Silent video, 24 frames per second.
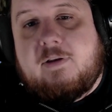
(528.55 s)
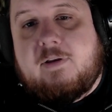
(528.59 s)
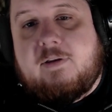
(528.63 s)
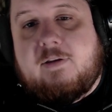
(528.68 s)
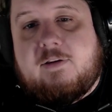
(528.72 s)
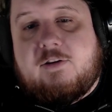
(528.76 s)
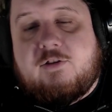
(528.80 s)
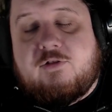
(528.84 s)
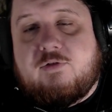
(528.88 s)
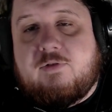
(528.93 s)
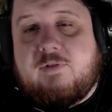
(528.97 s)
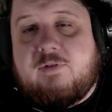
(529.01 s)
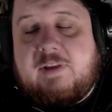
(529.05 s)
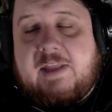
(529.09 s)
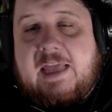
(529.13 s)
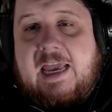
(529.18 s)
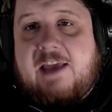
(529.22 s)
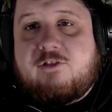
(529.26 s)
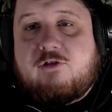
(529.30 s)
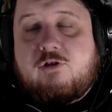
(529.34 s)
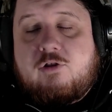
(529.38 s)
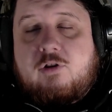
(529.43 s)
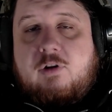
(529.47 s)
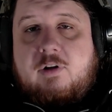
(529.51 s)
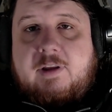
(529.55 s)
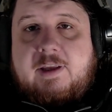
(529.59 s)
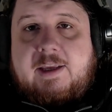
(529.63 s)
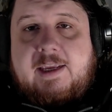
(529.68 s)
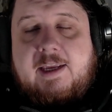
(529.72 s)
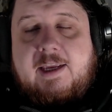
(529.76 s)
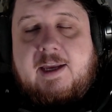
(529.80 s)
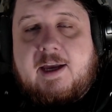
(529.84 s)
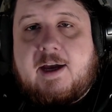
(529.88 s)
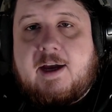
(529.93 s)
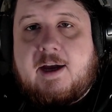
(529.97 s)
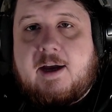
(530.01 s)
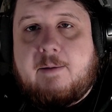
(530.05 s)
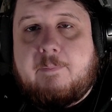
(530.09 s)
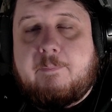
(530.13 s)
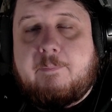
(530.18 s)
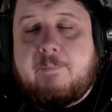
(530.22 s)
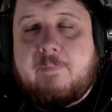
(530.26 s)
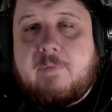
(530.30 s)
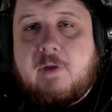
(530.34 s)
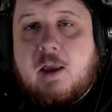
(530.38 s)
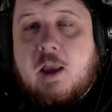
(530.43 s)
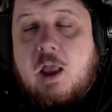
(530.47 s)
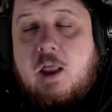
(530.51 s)
just naturally, like
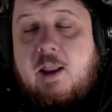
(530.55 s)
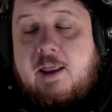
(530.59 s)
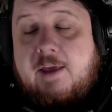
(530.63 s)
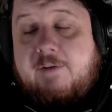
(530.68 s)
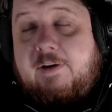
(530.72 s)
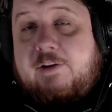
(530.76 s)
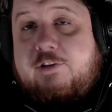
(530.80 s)
if I